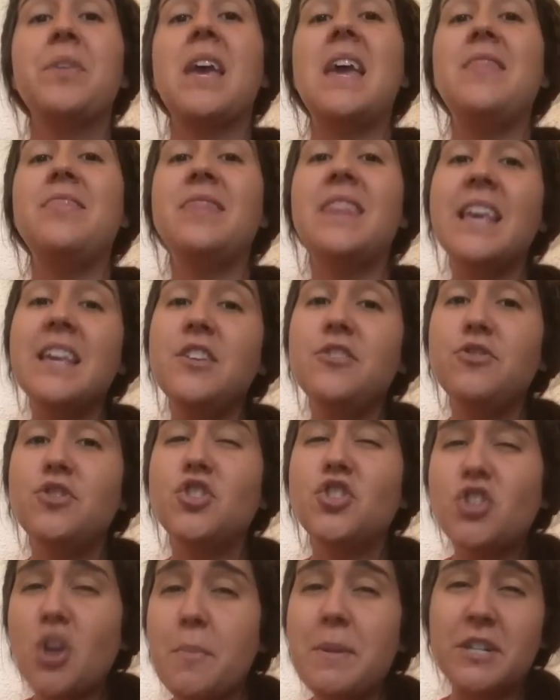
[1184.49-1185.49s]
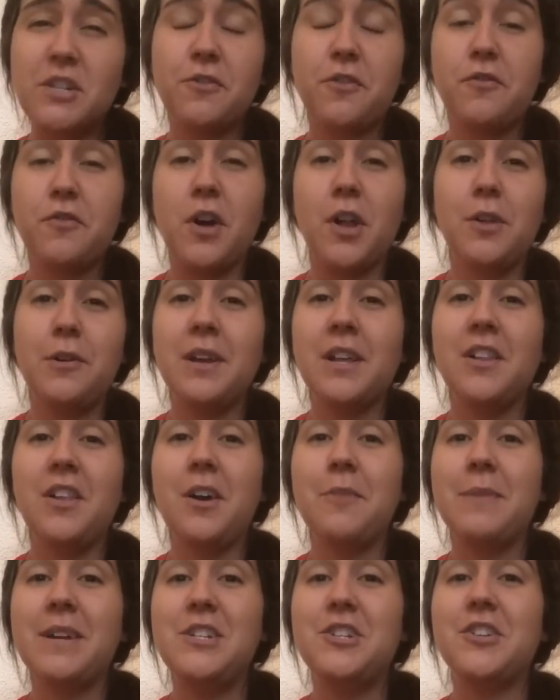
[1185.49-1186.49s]
And thank you so much for following
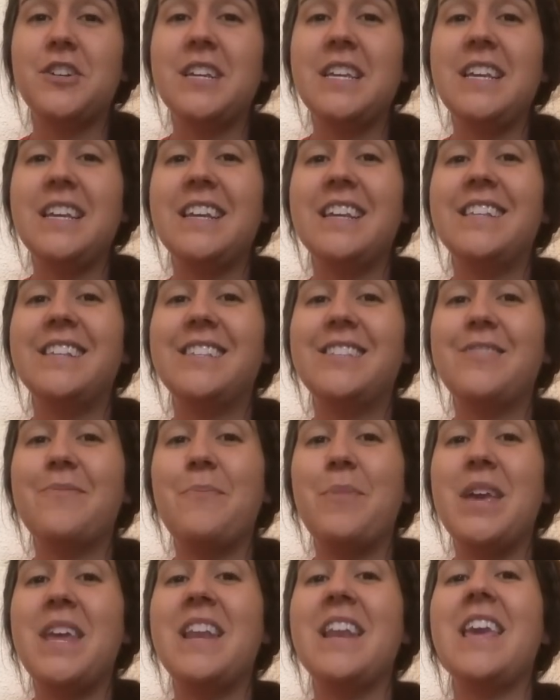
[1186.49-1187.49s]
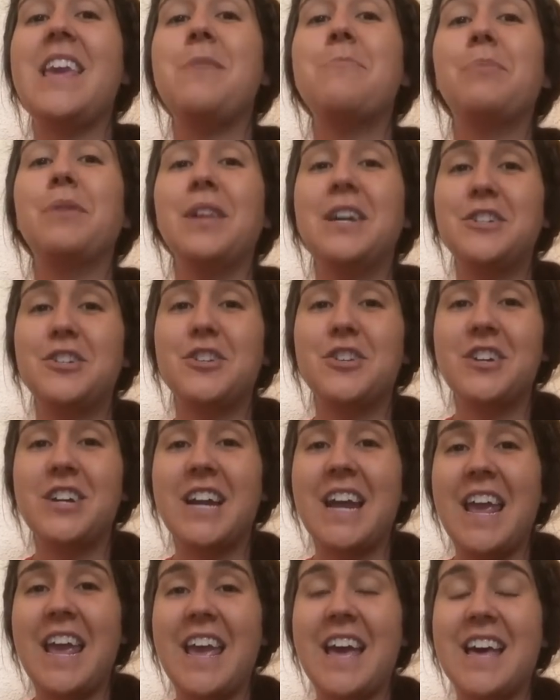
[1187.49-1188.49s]
along my journey. It's been a
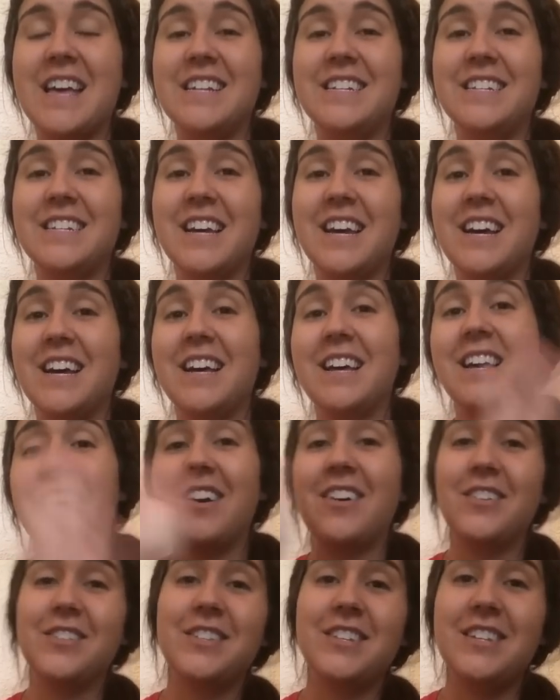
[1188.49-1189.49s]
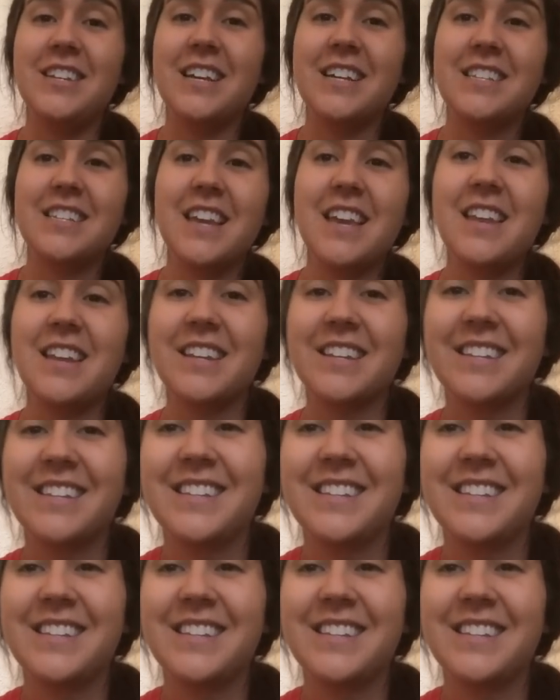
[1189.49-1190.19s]
pleasure, and uh, I'll see you guys again.